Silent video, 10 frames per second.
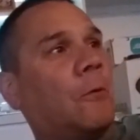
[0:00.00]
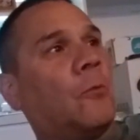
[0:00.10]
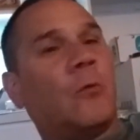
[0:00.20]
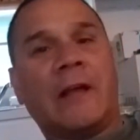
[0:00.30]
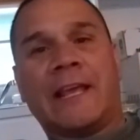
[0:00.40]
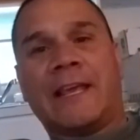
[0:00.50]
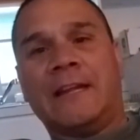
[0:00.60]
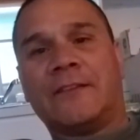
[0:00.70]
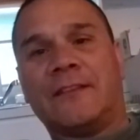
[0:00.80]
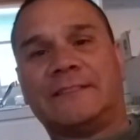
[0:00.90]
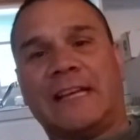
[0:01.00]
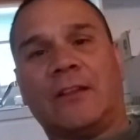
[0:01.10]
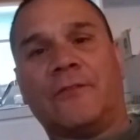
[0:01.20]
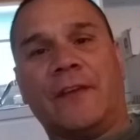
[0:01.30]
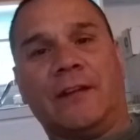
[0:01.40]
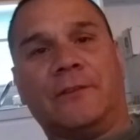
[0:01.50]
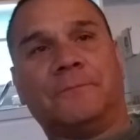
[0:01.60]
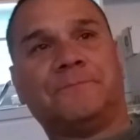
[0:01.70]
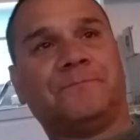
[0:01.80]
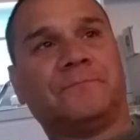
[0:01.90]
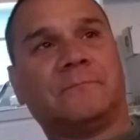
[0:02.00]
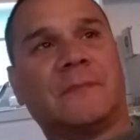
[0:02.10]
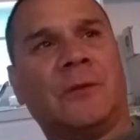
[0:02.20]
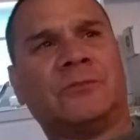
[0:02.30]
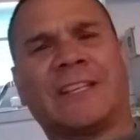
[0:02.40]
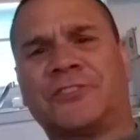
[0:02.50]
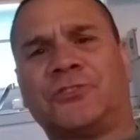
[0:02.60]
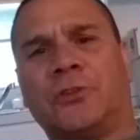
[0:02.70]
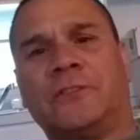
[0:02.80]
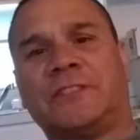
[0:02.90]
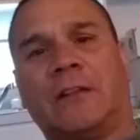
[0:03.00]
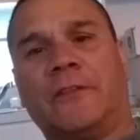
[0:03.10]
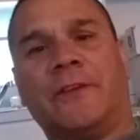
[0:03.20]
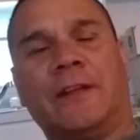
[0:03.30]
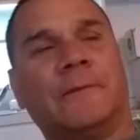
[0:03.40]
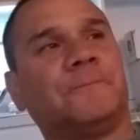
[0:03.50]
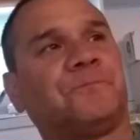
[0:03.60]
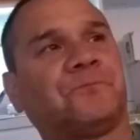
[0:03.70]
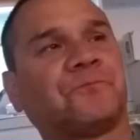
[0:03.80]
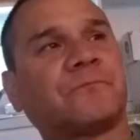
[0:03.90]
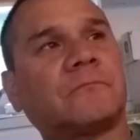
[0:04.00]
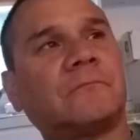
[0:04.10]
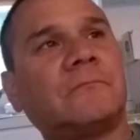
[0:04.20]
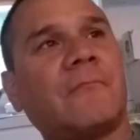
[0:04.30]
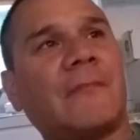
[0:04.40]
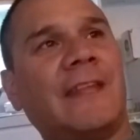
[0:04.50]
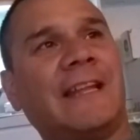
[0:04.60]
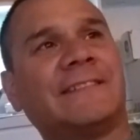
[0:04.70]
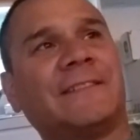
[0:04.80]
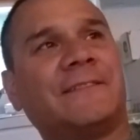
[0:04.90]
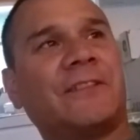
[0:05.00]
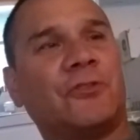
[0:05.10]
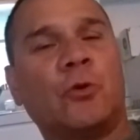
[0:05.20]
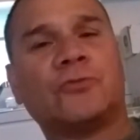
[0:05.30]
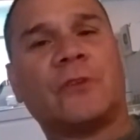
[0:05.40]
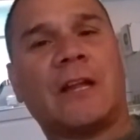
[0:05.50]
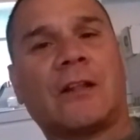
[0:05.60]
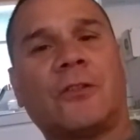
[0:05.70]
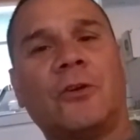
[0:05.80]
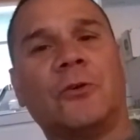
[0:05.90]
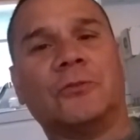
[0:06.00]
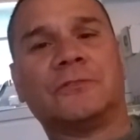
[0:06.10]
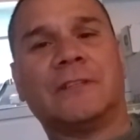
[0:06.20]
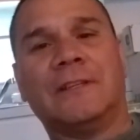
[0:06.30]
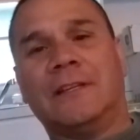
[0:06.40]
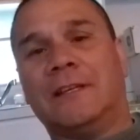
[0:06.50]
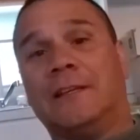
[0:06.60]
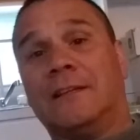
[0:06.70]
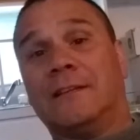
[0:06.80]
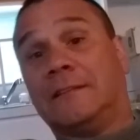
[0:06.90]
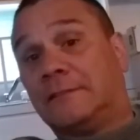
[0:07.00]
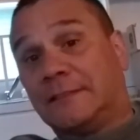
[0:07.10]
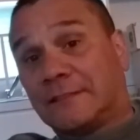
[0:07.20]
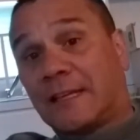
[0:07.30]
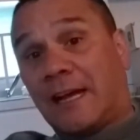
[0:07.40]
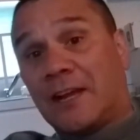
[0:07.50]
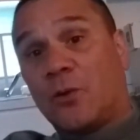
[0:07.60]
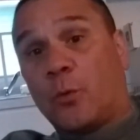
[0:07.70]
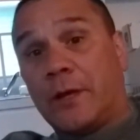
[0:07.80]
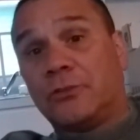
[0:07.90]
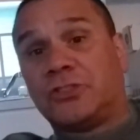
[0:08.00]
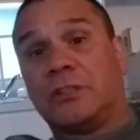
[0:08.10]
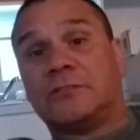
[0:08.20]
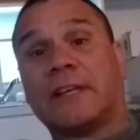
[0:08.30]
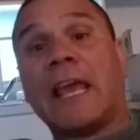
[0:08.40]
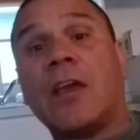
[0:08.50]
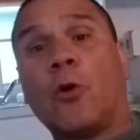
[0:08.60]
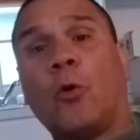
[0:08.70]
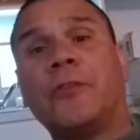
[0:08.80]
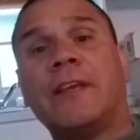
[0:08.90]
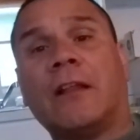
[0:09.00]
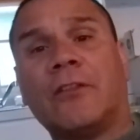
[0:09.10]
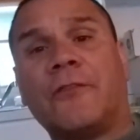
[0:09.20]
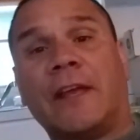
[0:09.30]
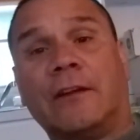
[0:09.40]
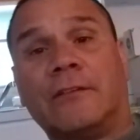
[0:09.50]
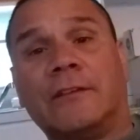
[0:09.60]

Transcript: Well, I get into this elevator. It was like a service elevator. And as the door's ready to close, there's a guy in a wheelchair. He's like, hey, hold the elevator.